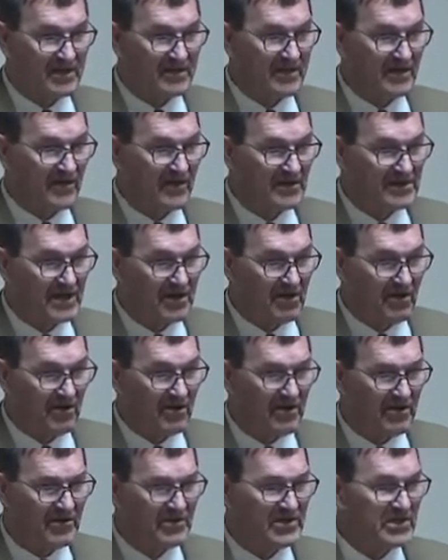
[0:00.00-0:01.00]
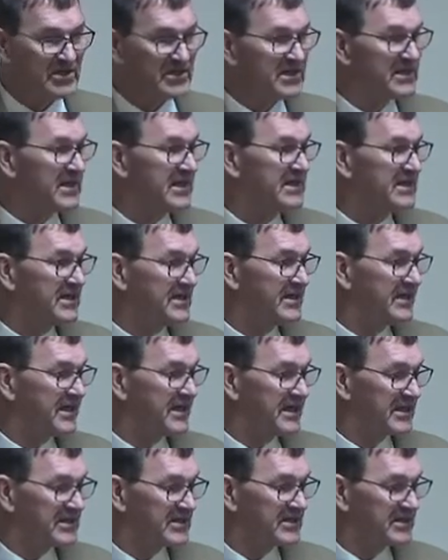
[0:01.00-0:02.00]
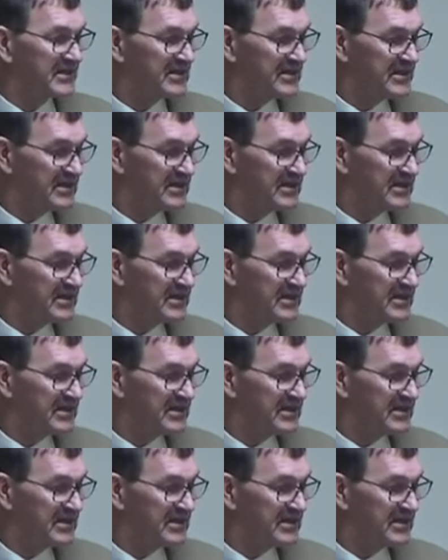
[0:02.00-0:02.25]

There is an urgency to this.